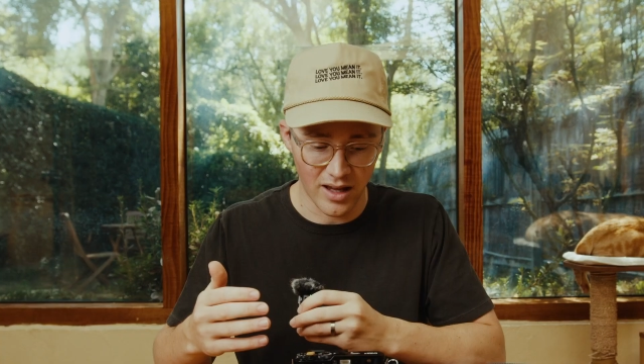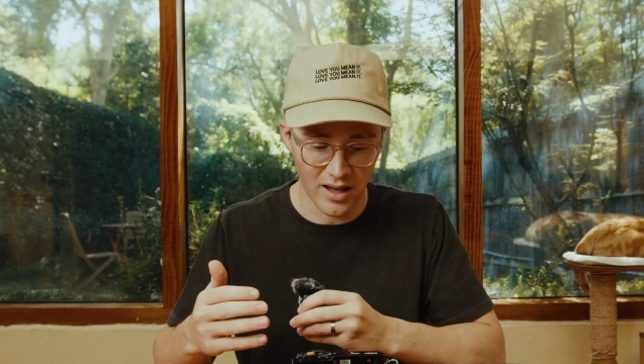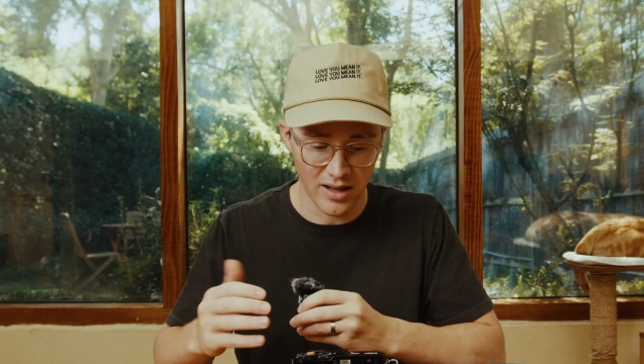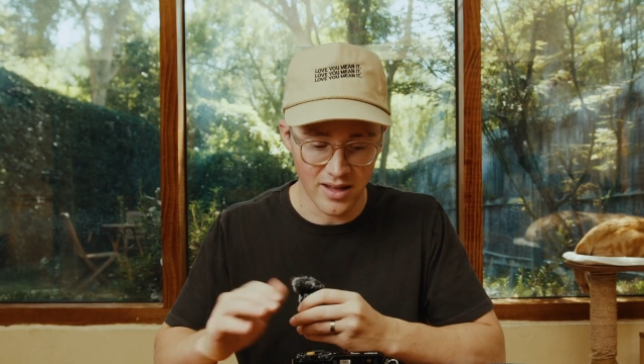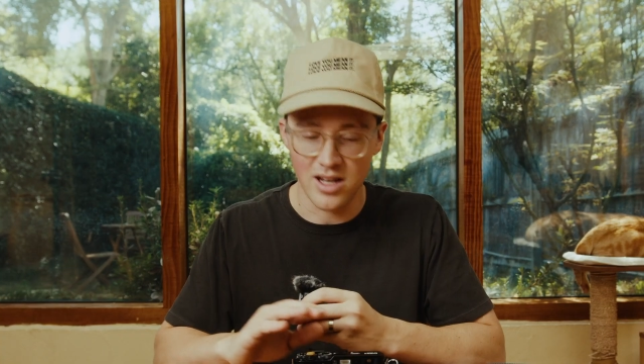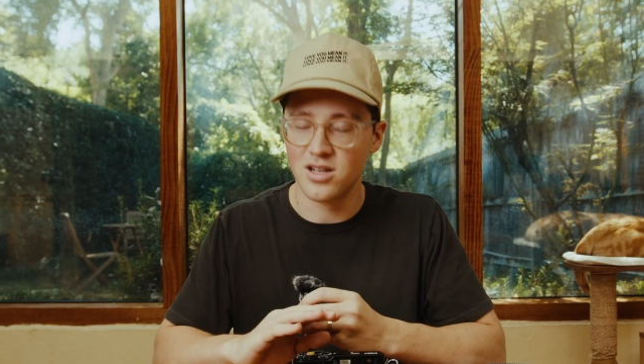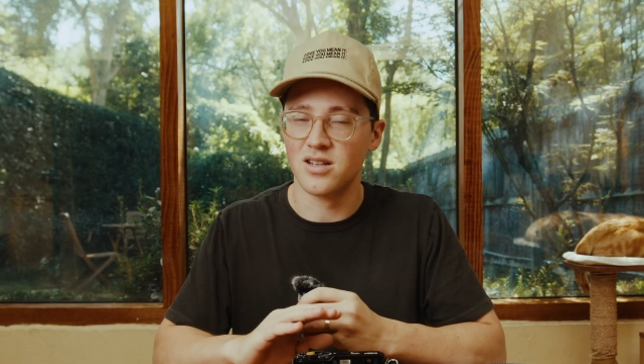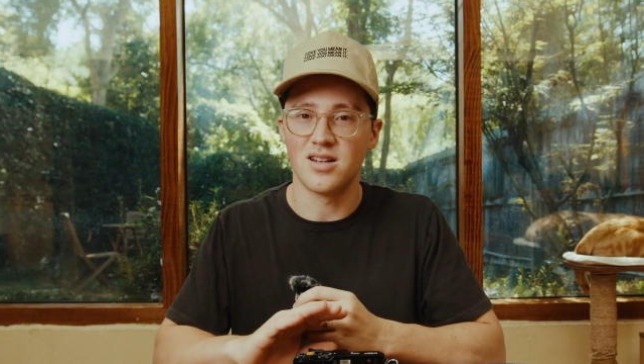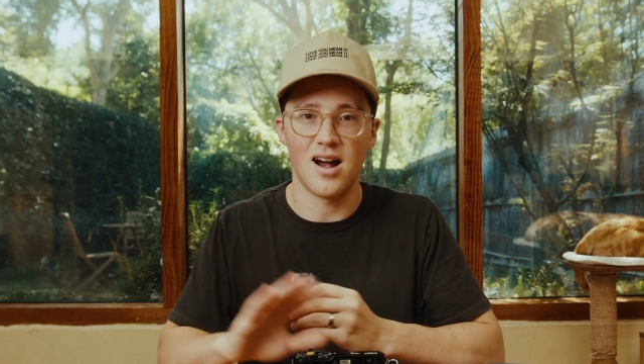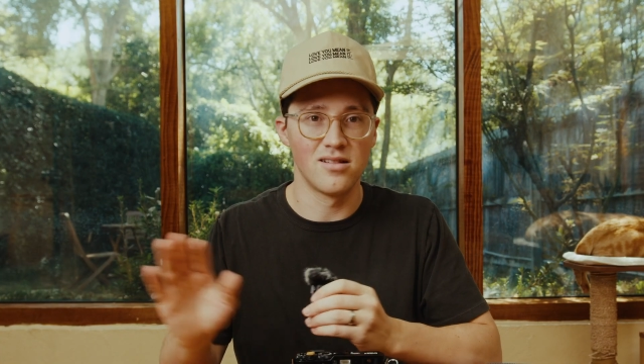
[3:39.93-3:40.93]
And that
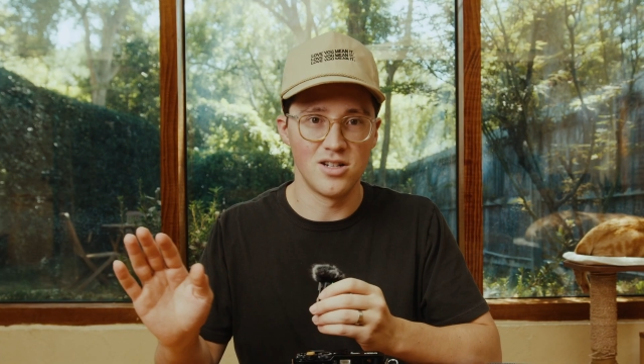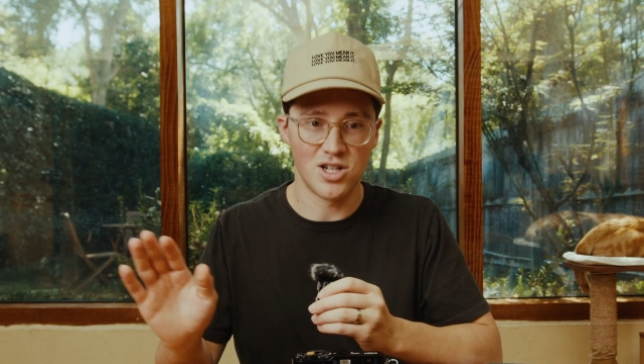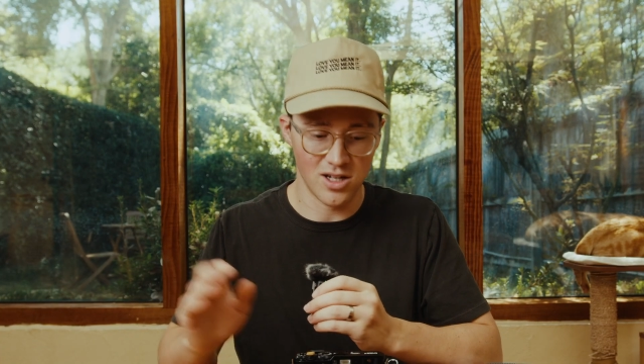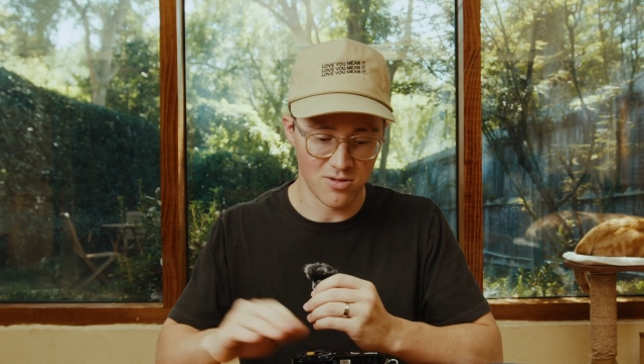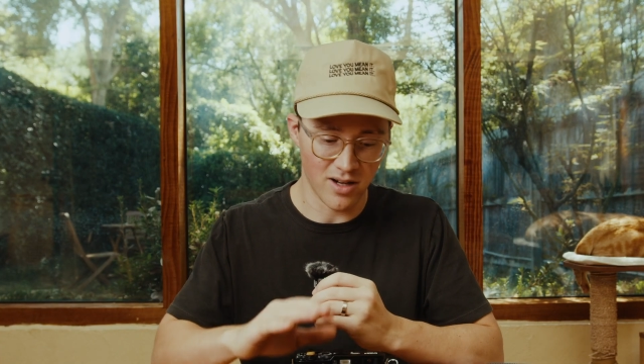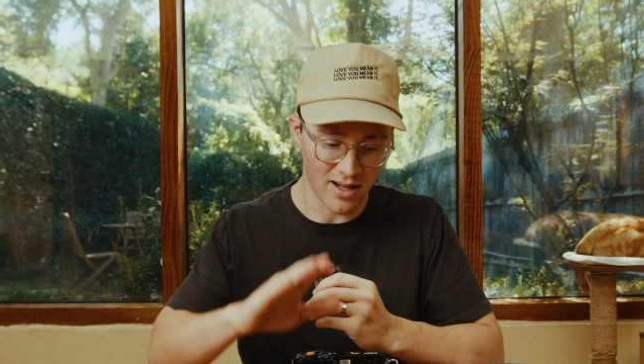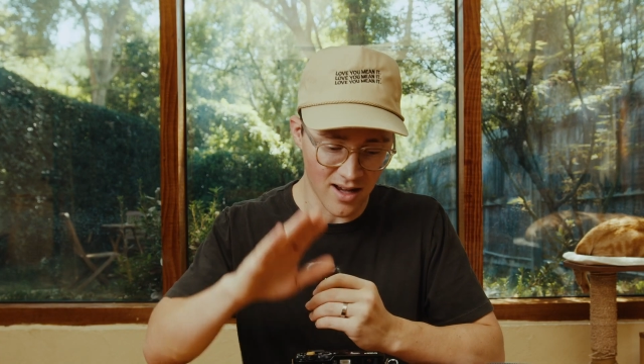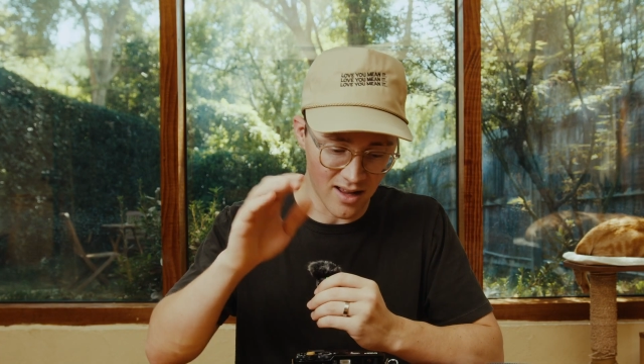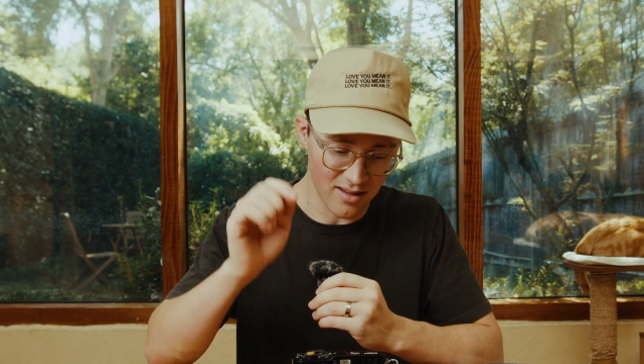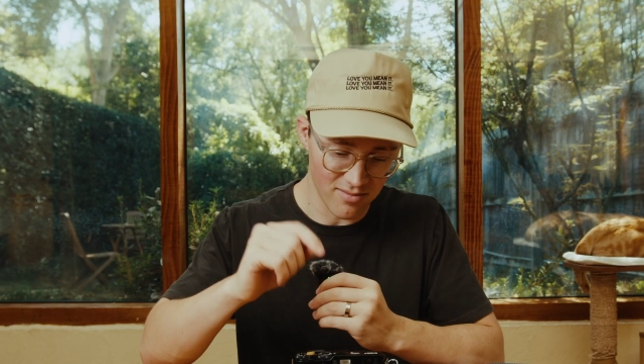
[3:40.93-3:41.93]
entirely changed when I
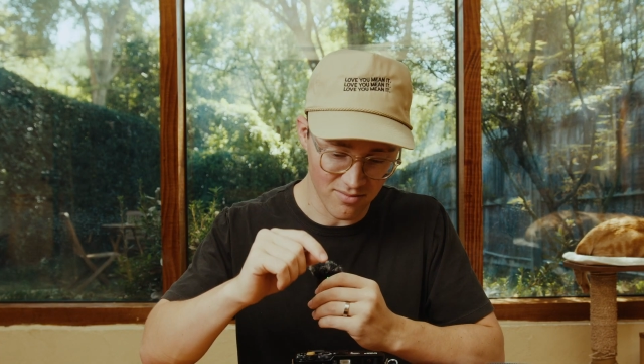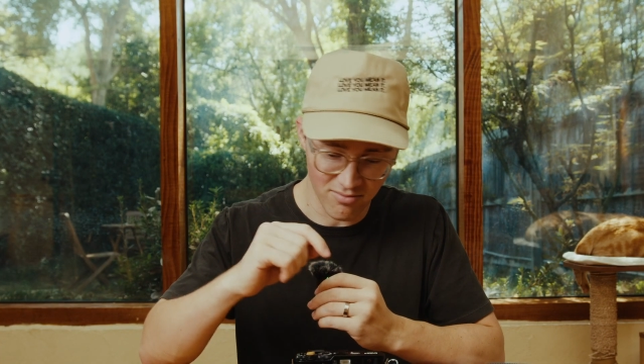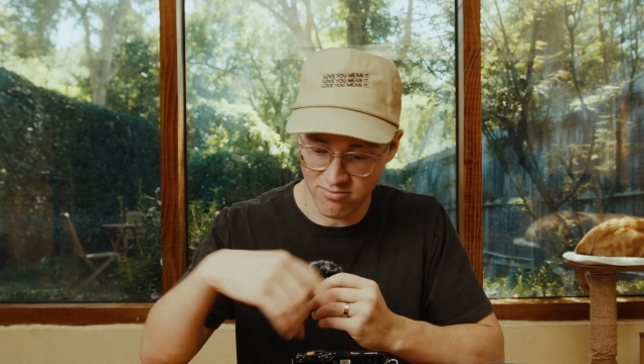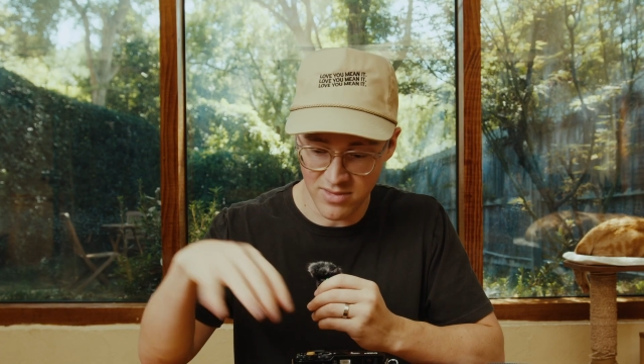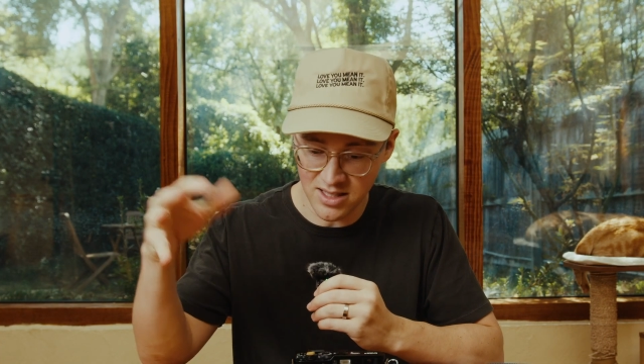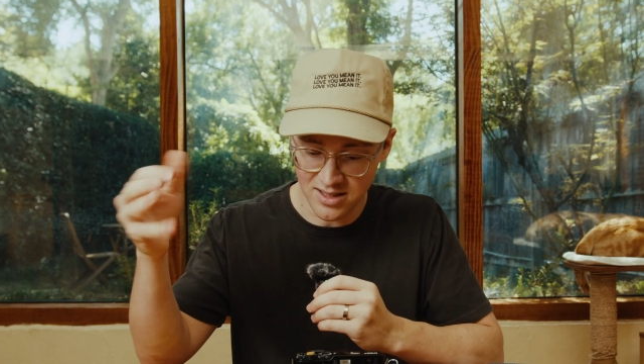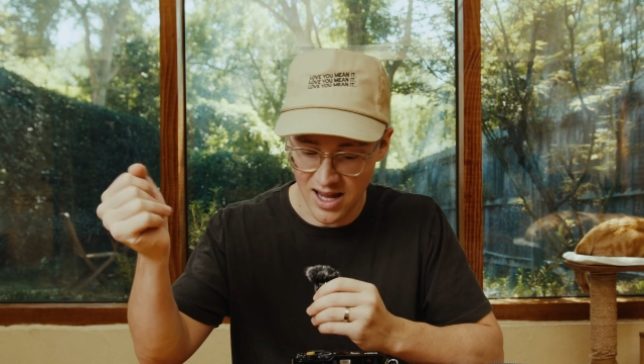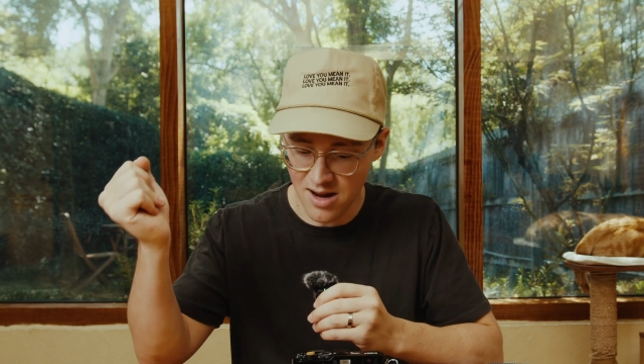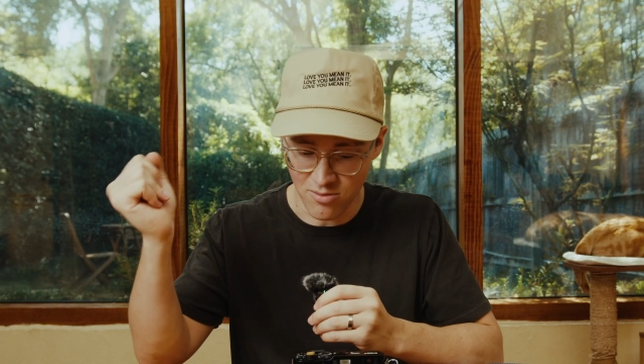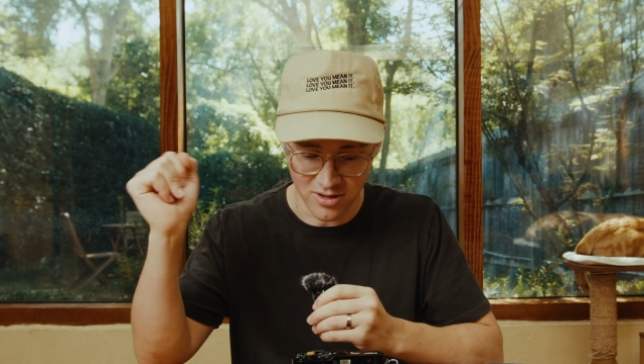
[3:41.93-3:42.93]
got these
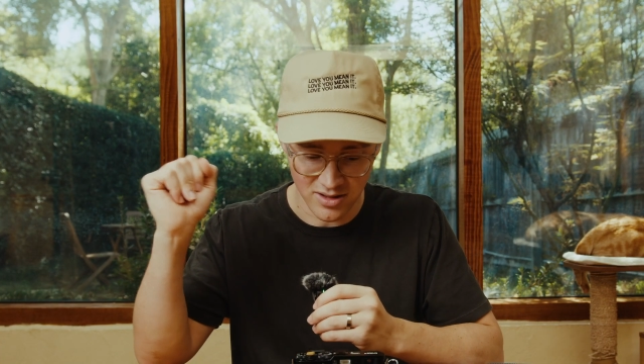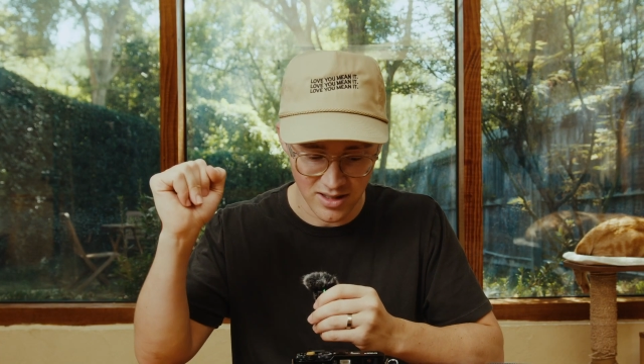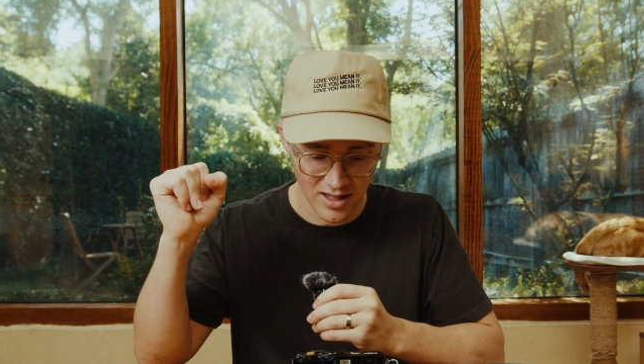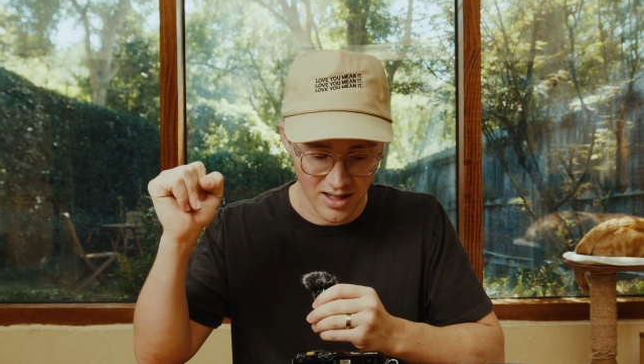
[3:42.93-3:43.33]
cameras.